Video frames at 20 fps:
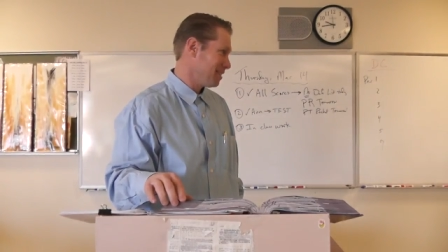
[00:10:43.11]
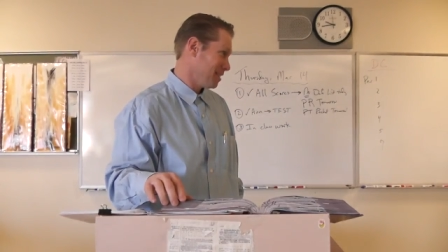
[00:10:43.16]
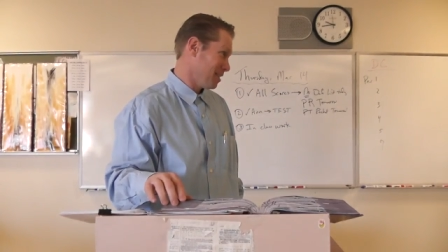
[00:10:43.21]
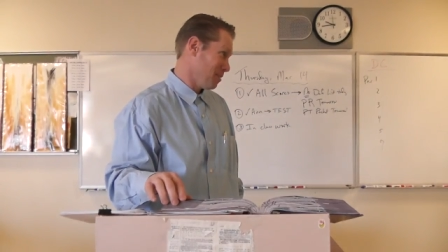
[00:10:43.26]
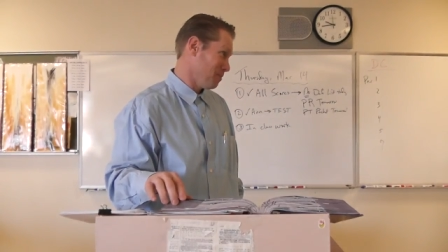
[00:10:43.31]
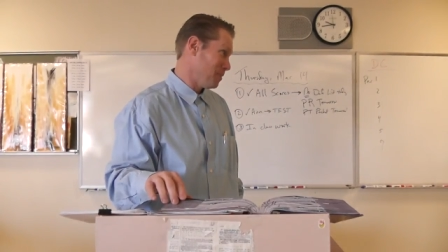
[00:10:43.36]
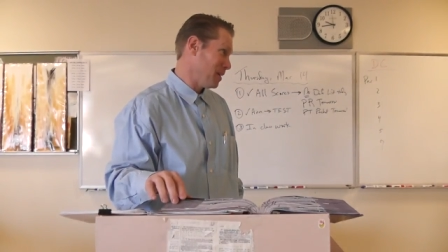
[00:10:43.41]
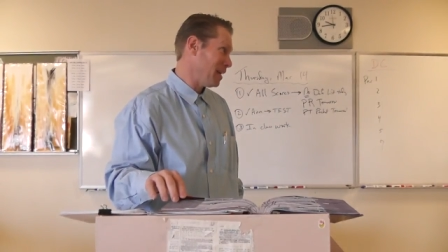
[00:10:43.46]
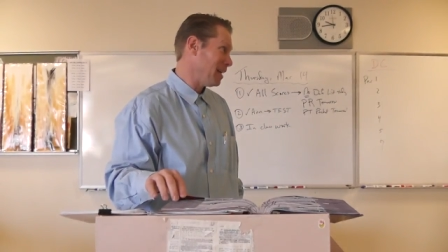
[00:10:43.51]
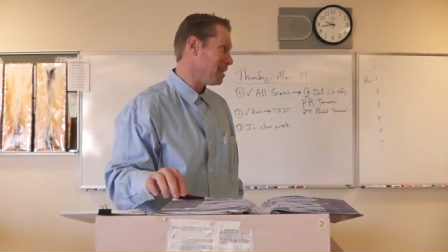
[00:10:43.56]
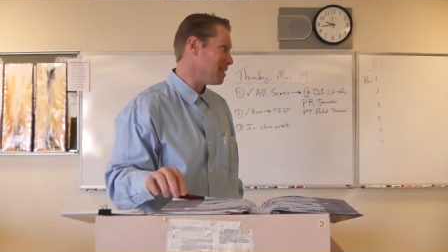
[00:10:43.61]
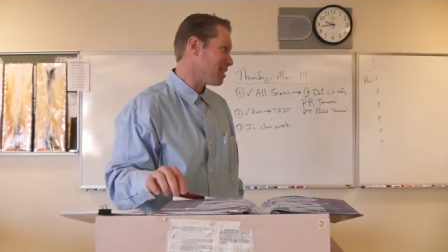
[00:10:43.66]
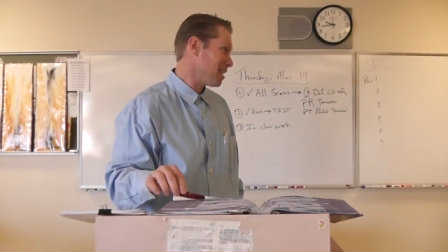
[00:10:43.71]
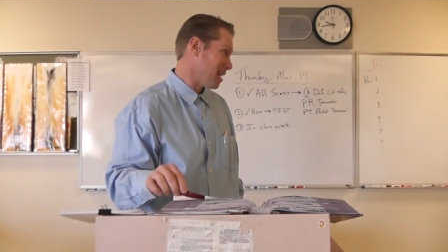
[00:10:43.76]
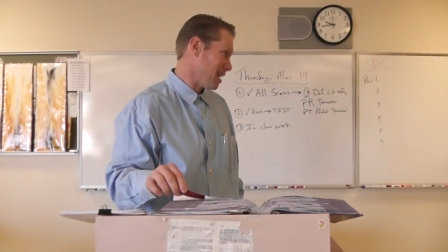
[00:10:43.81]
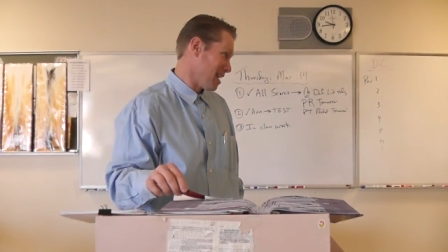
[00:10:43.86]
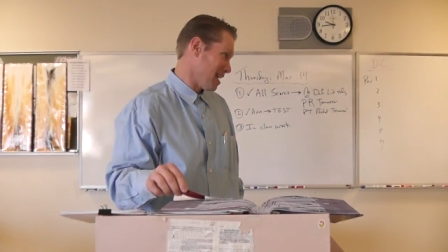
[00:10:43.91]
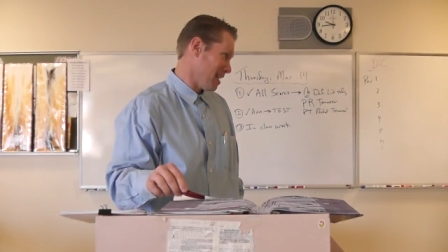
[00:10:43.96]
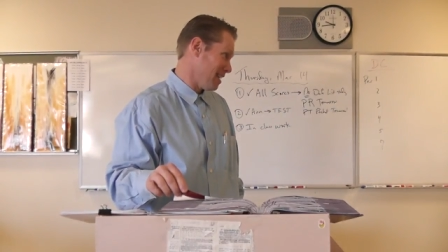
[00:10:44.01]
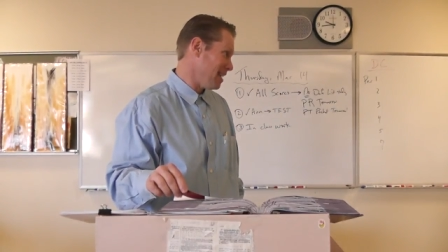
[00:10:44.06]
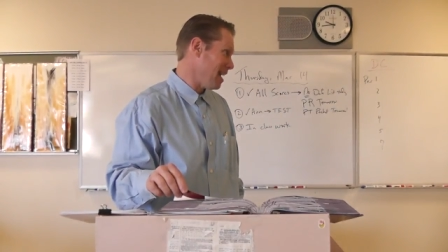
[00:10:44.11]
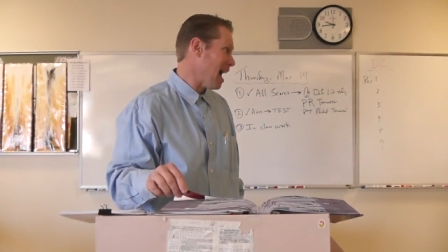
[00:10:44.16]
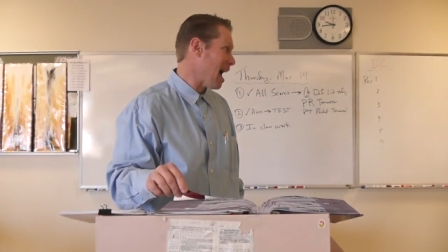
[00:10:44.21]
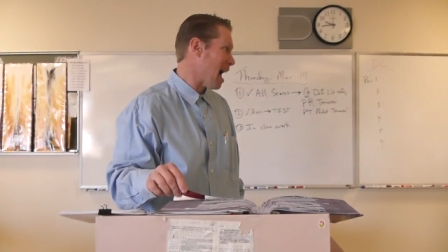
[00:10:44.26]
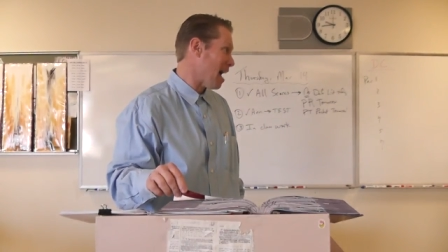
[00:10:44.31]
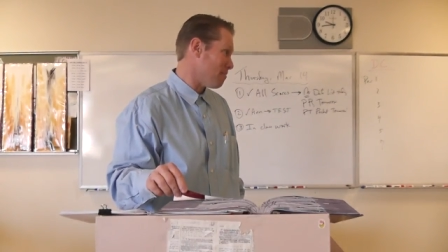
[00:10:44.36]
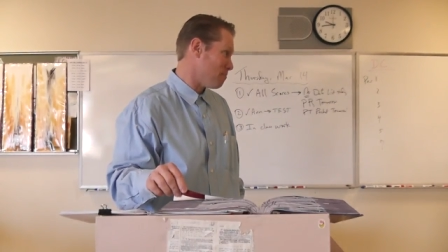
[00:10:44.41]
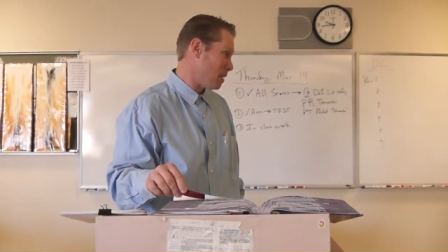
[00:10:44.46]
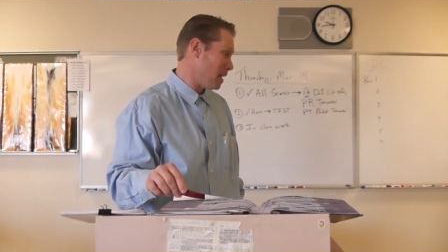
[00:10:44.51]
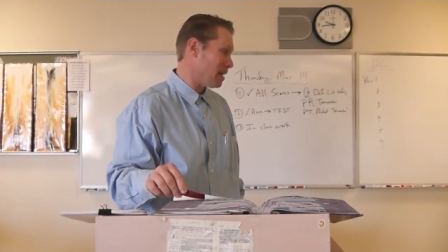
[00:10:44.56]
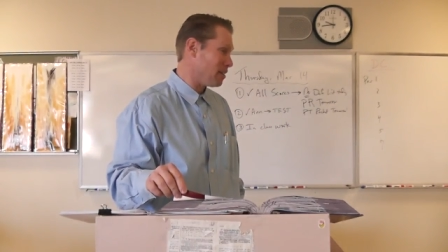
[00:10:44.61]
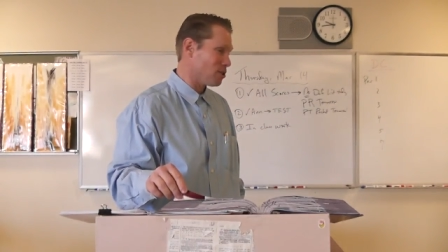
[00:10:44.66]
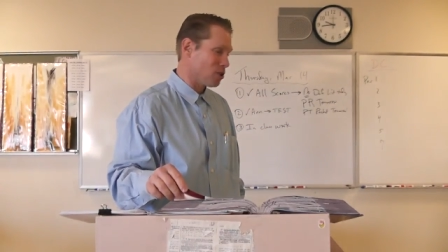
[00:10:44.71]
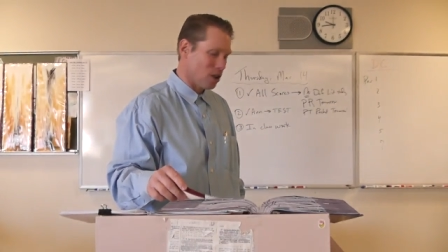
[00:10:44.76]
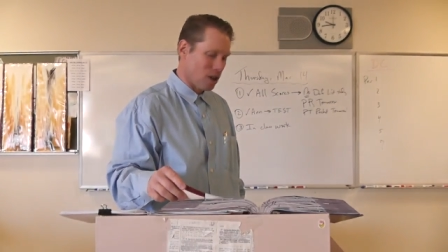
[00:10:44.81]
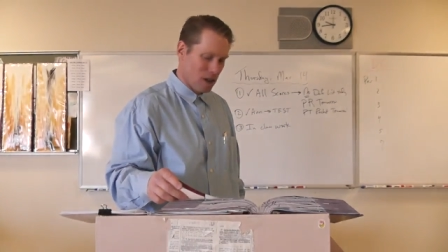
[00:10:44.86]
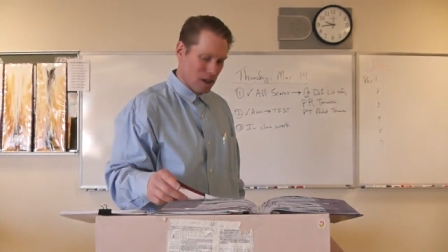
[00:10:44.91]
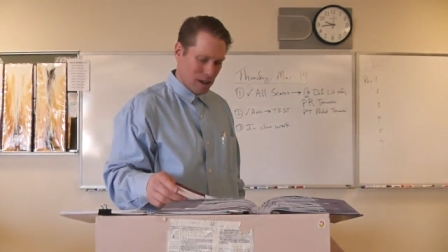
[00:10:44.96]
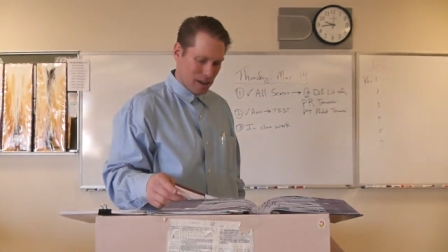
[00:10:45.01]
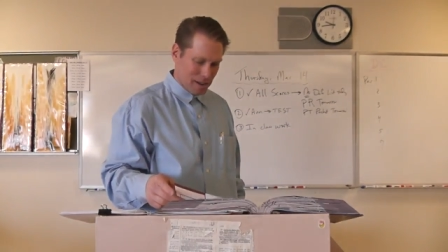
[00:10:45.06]
Of being taught. Yeah, being
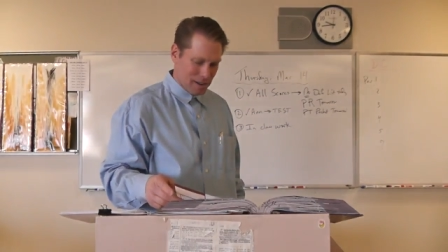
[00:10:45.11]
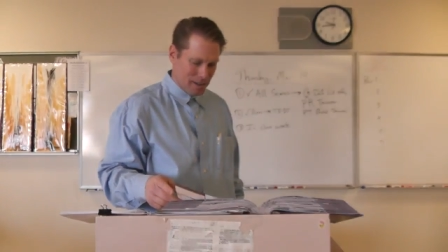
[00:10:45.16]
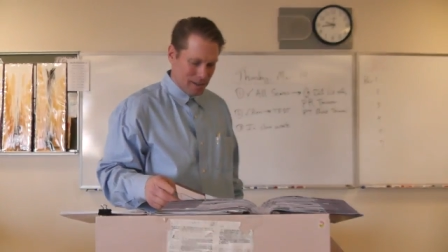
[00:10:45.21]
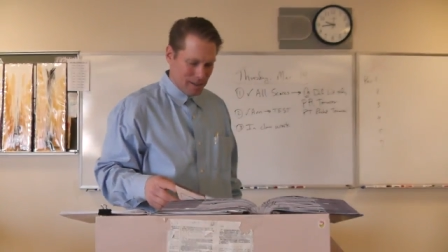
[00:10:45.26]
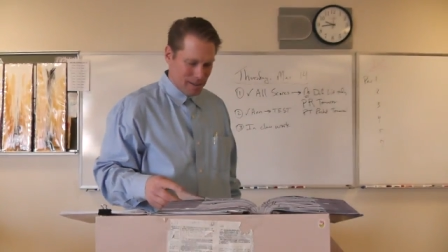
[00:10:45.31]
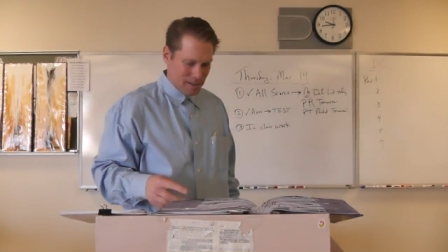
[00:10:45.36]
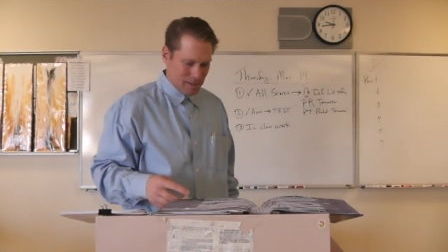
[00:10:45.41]
taught.